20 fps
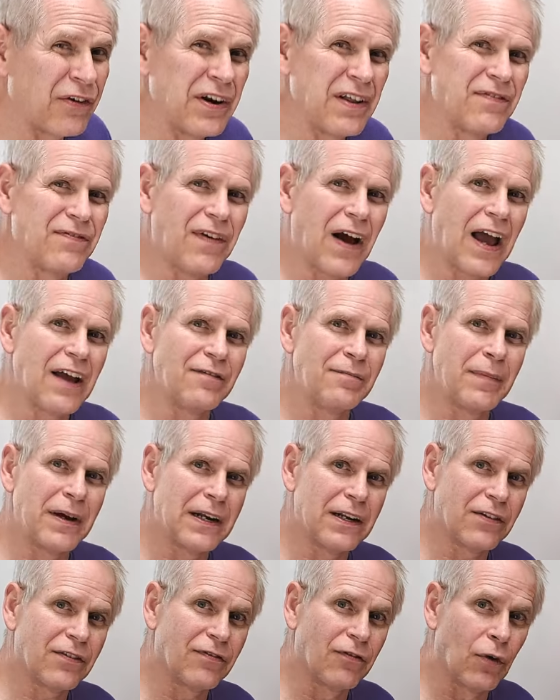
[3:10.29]
thirty-five
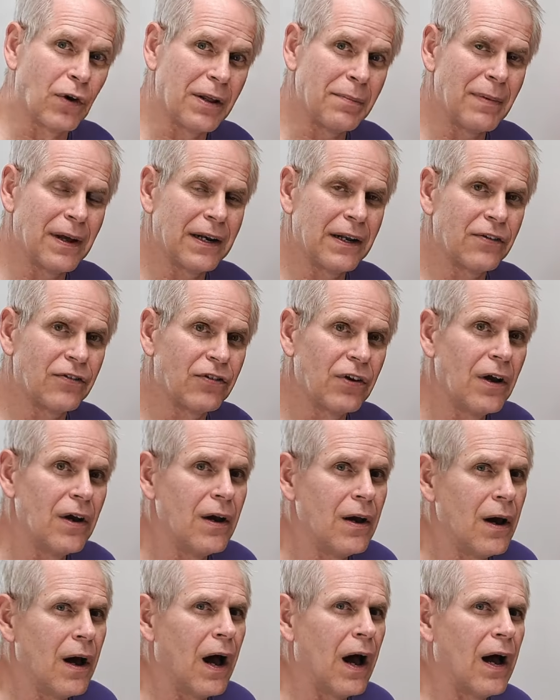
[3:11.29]
minutes, forty minutes.
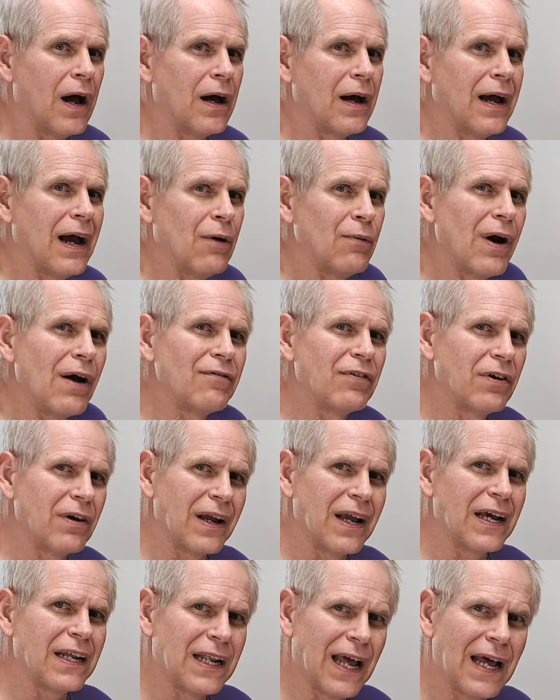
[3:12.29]
Uh, however,
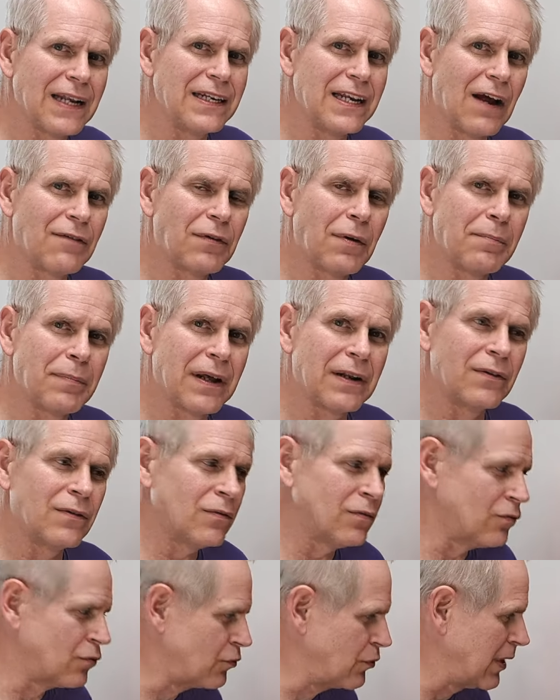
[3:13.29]
it had never
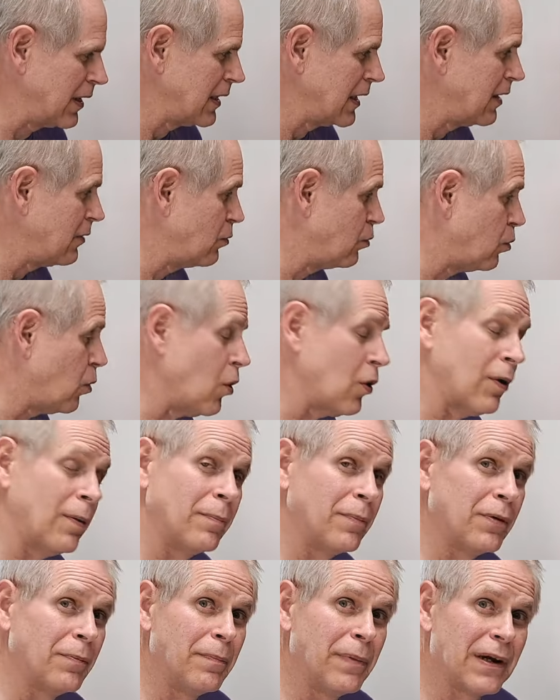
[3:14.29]
been really
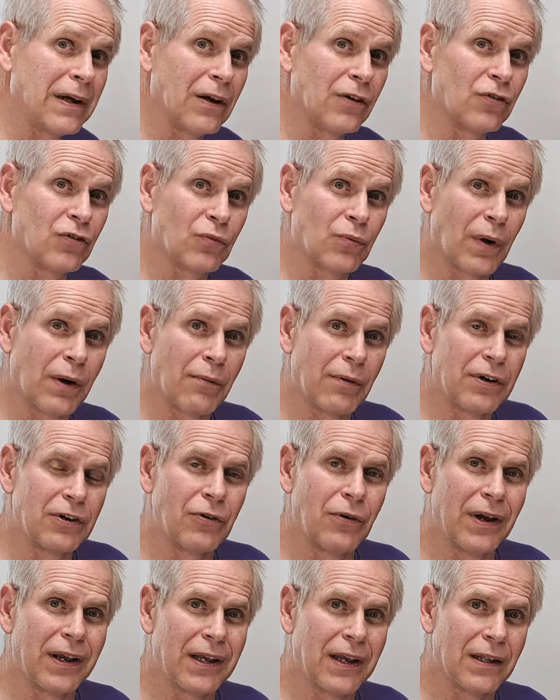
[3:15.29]
warmed because we were
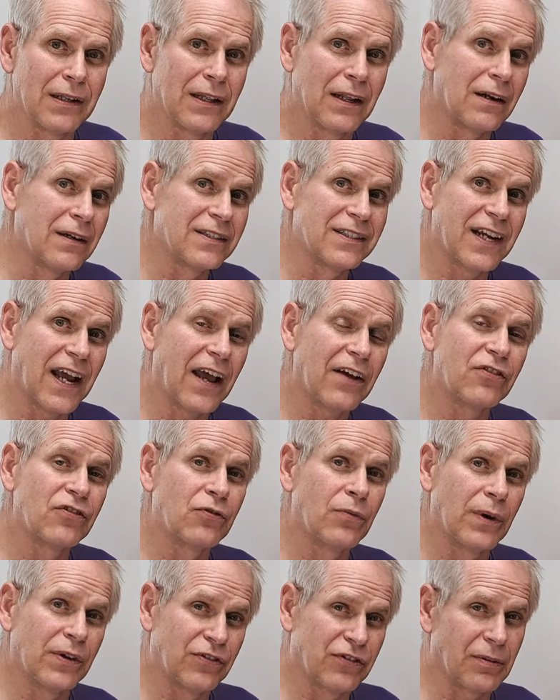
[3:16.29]
doing a little
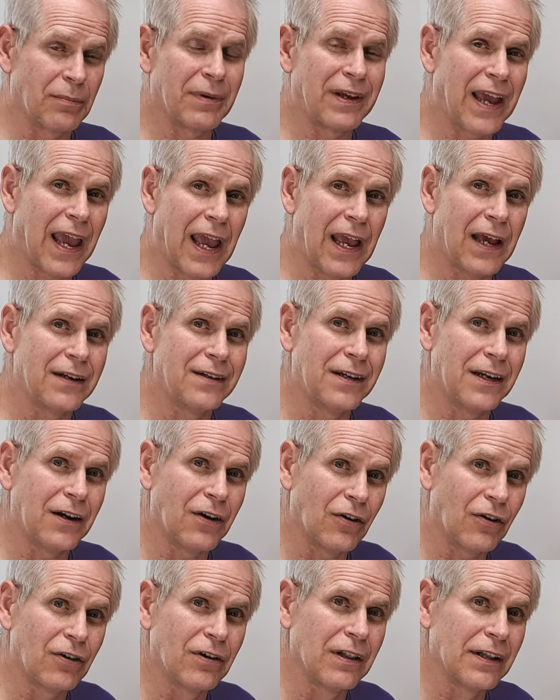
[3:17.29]
test with some candy
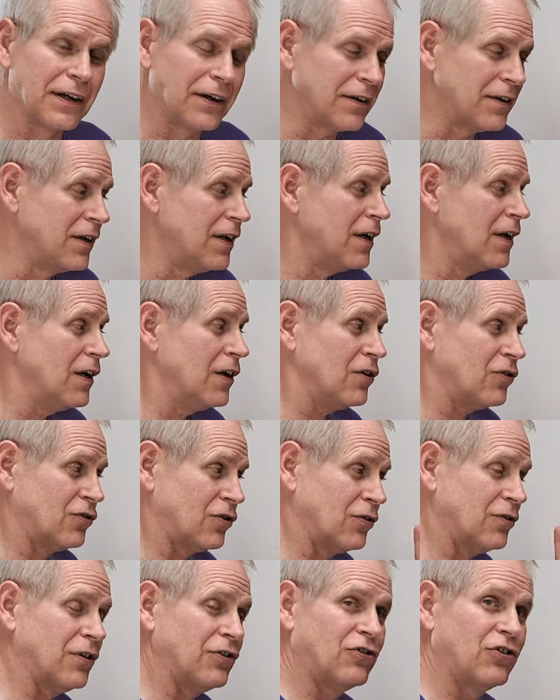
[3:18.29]
earlier,
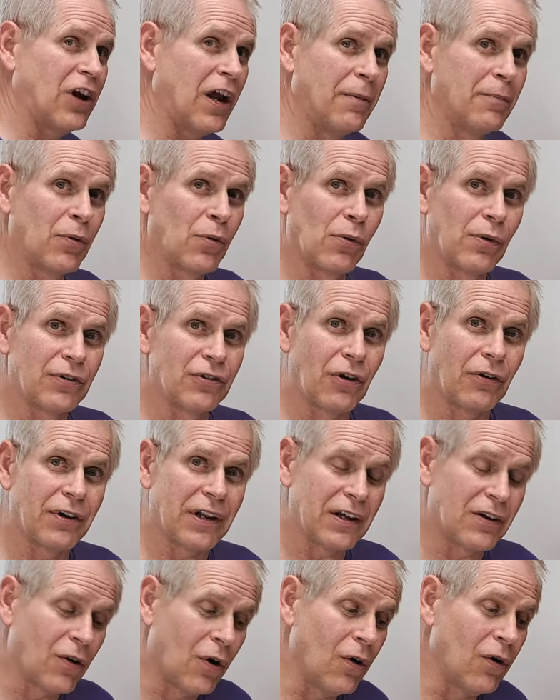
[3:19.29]
so the chamber was
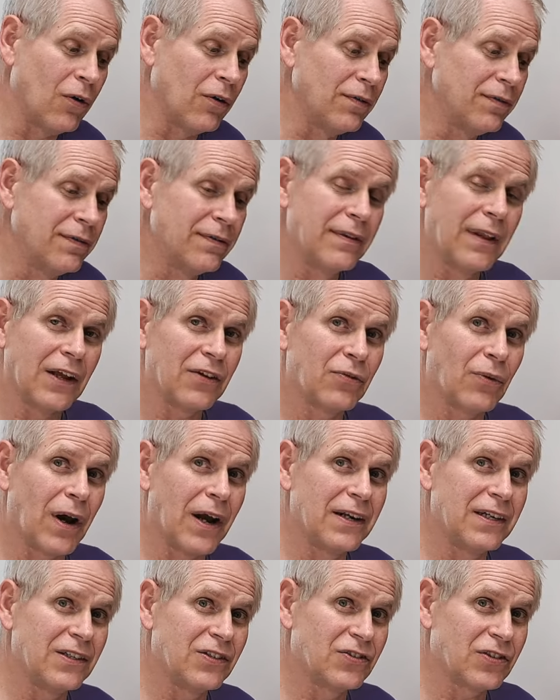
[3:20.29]
already cold. That's
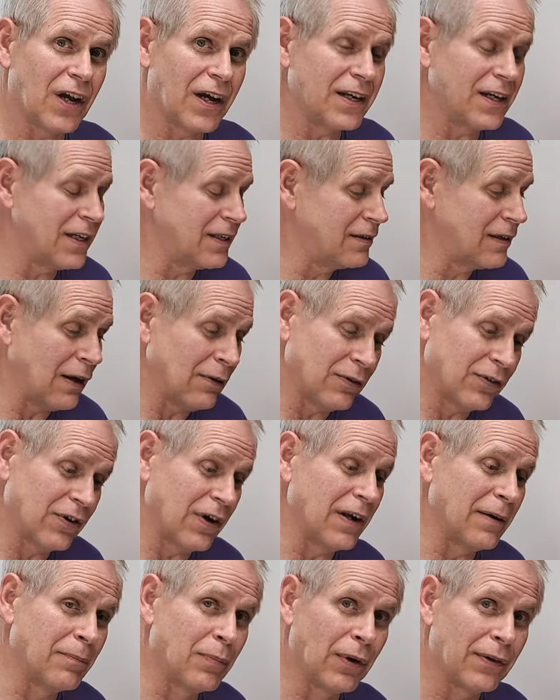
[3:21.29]
why I decided I was
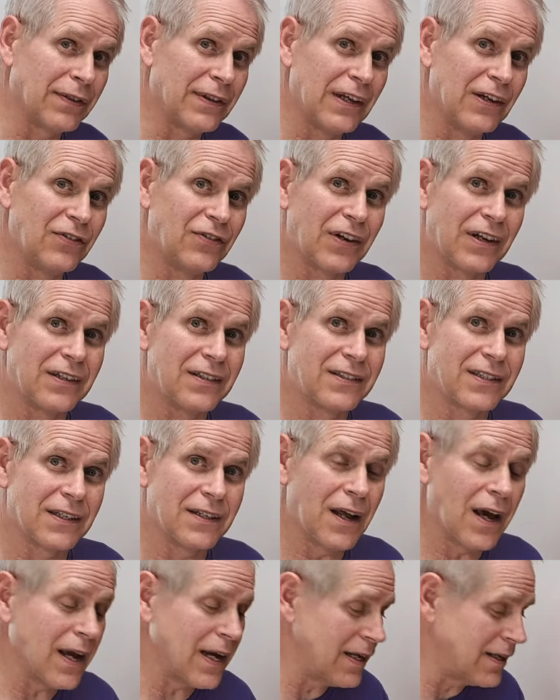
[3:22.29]
going to put these in
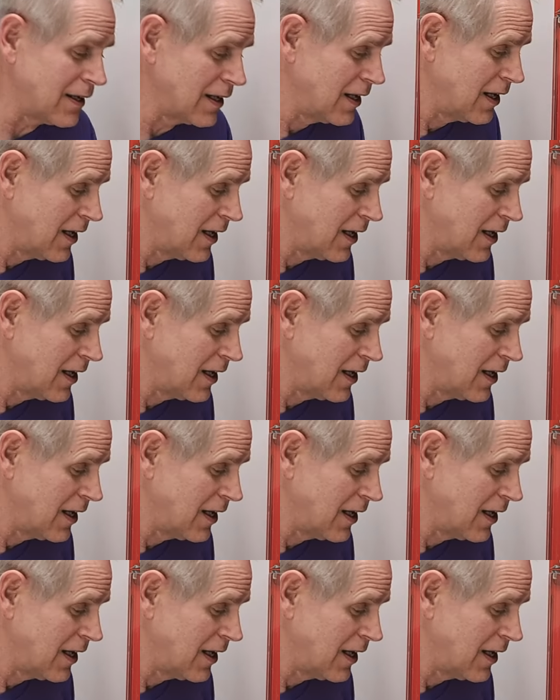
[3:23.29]
tonight,